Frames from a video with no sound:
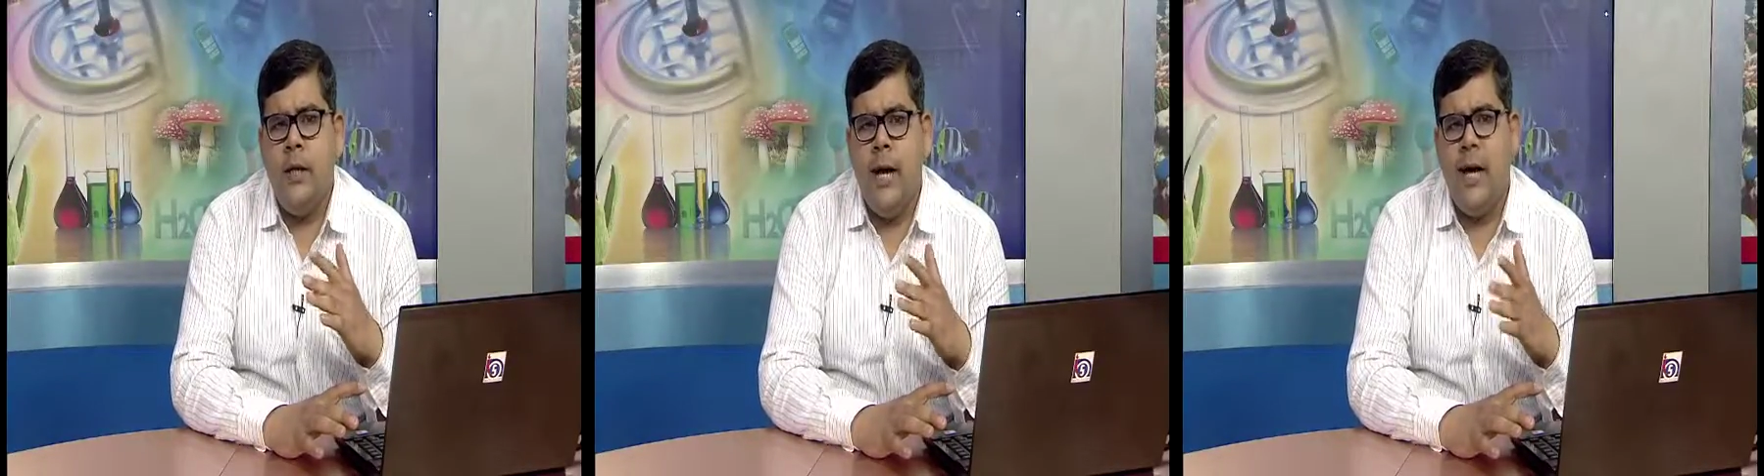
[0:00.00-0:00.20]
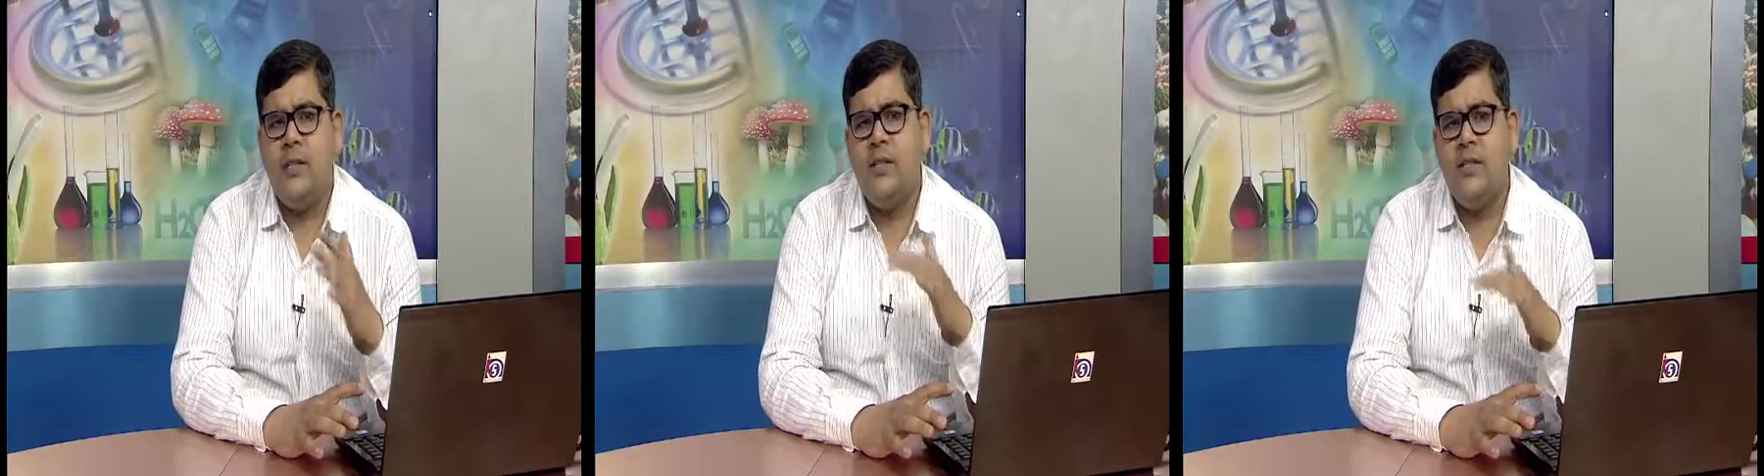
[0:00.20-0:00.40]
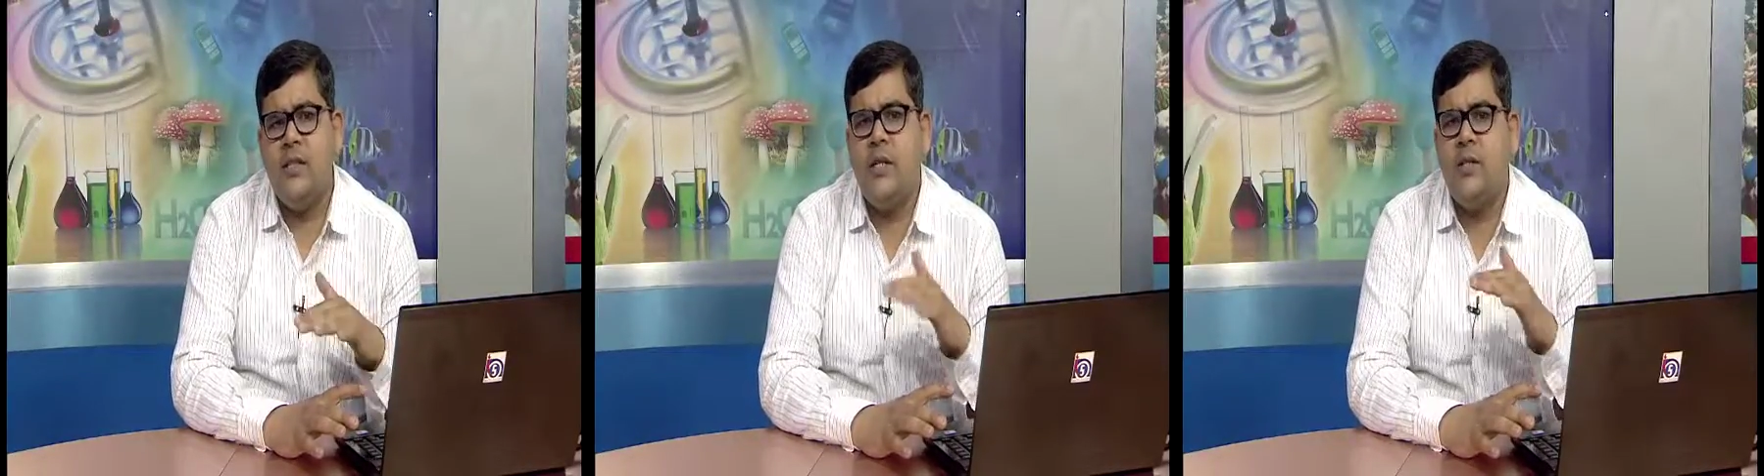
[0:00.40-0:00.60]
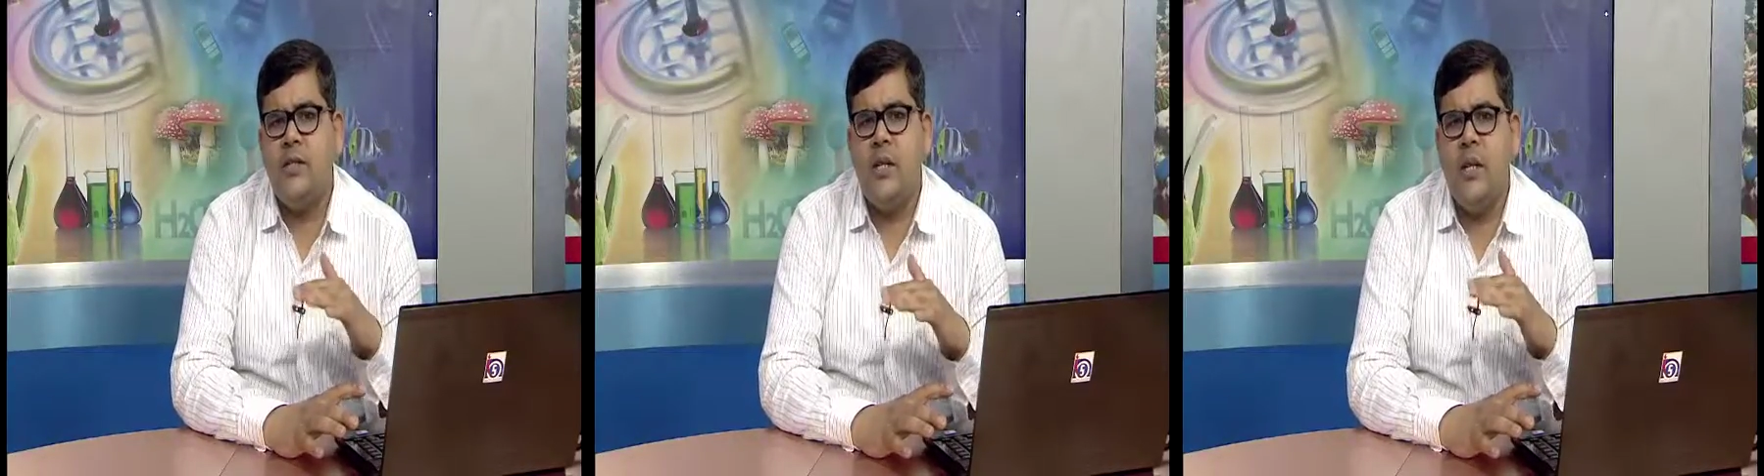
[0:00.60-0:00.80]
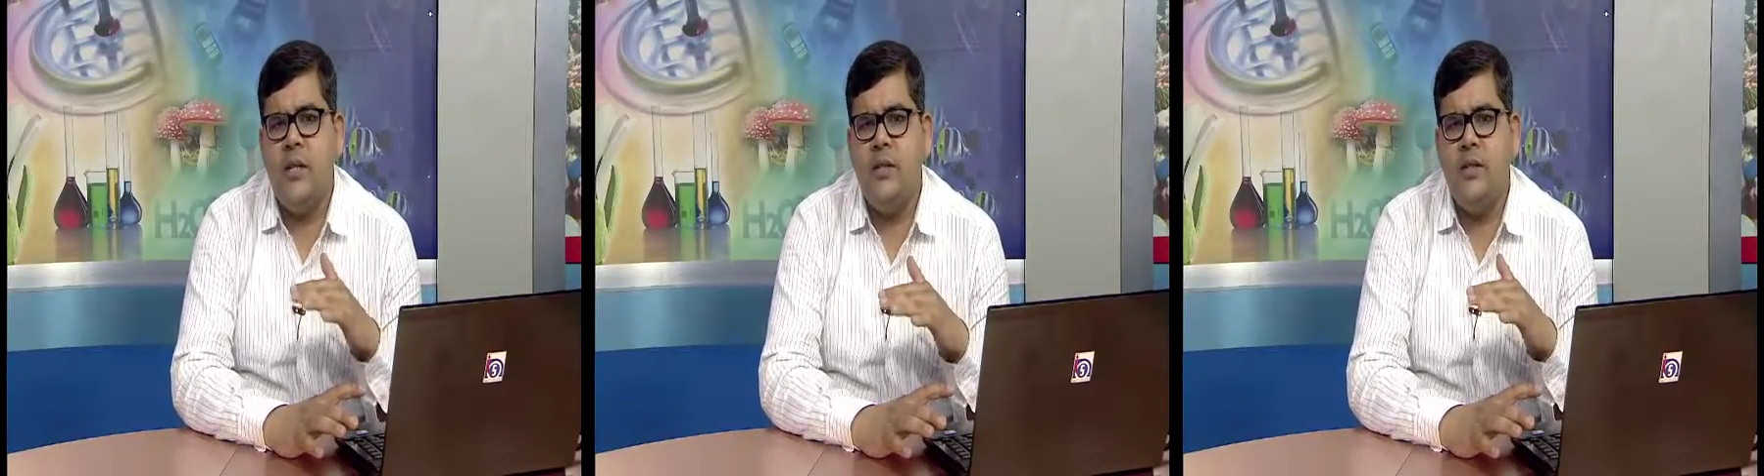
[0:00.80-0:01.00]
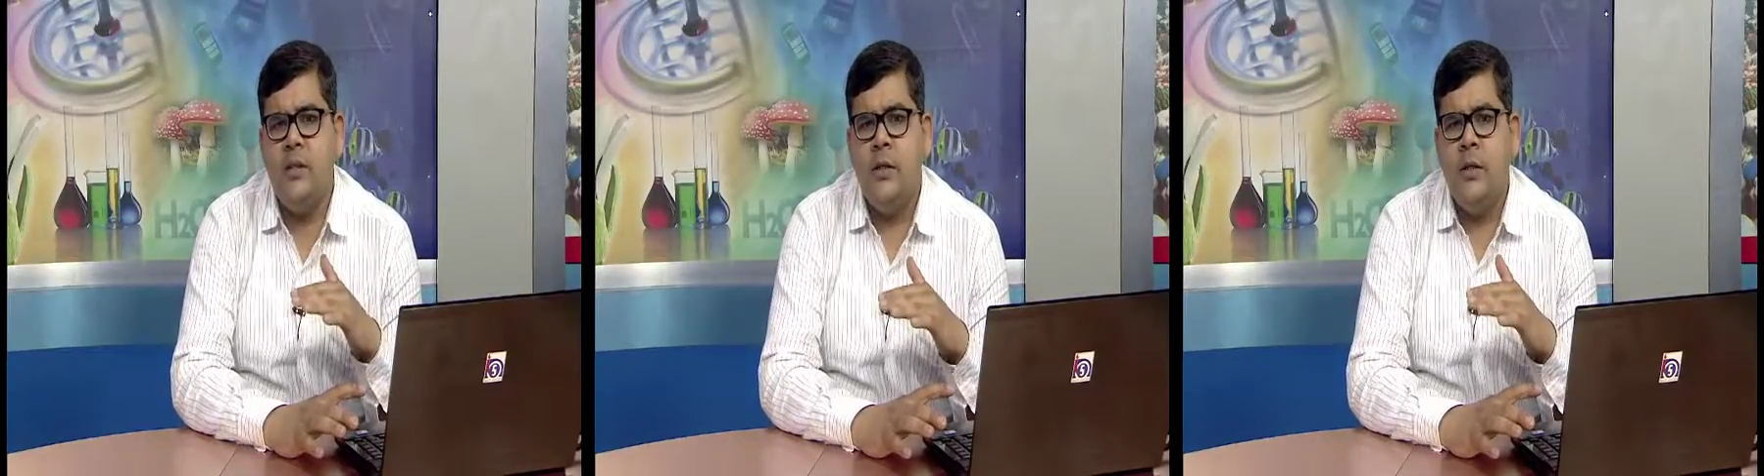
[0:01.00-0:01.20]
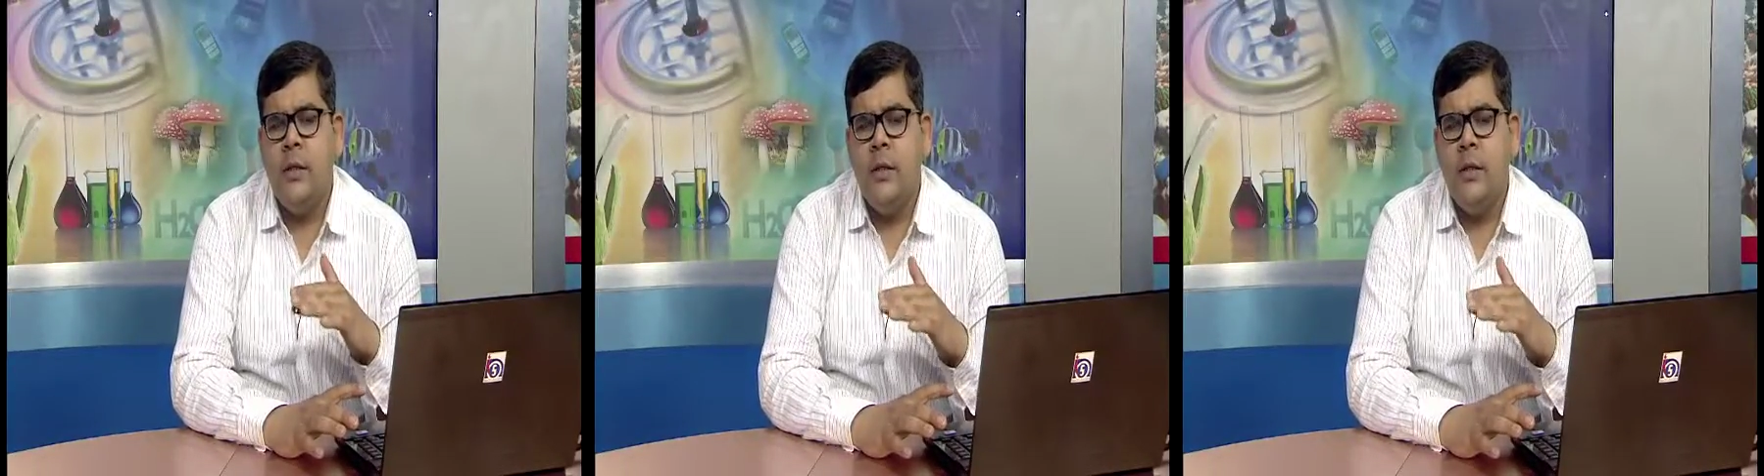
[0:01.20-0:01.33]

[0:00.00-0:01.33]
last essential is